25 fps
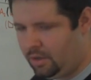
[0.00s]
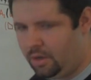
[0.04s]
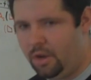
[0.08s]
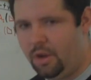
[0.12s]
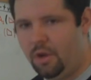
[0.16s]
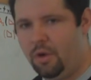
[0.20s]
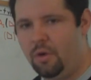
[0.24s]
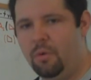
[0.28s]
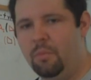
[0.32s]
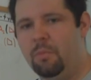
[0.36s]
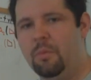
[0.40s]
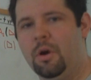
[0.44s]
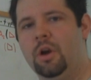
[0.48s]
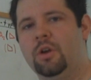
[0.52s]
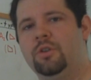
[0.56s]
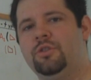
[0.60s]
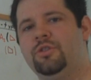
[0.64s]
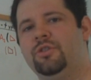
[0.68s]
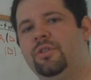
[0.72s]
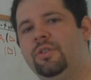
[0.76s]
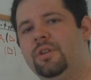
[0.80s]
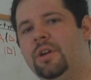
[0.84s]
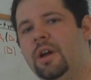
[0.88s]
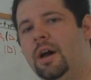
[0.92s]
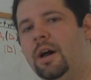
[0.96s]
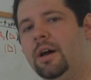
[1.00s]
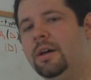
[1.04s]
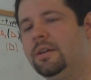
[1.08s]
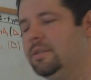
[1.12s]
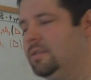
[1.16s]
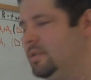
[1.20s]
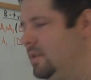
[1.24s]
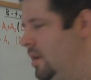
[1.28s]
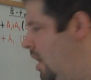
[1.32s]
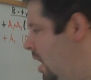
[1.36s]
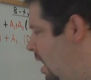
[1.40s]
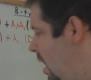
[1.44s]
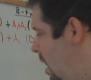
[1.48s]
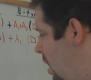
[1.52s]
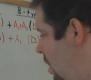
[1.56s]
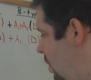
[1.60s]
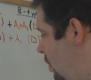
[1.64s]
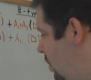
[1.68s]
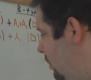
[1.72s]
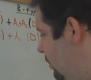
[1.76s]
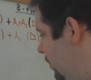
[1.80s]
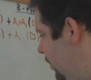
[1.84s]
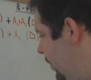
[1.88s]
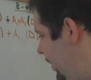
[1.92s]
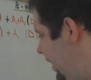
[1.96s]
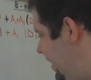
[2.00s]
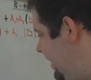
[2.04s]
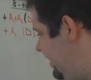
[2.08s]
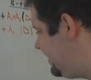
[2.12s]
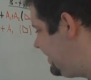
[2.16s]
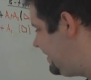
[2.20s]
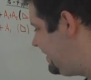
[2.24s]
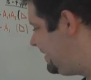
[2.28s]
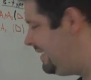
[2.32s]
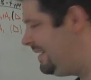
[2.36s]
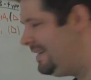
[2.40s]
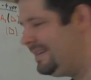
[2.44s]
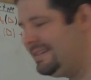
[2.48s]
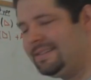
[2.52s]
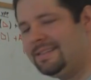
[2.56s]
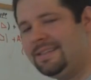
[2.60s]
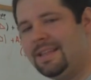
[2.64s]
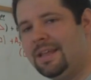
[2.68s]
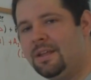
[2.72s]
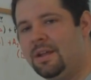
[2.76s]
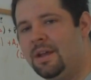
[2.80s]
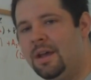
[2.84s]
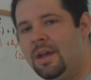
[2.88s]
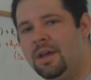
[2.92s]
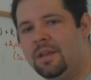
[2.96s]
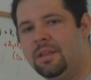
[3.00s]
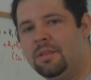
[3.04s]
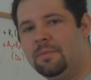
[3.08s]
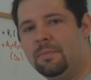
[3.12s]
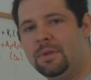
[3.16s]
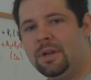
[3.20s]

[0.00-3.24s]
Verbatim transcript: no marginal cost, what we're going to see is that the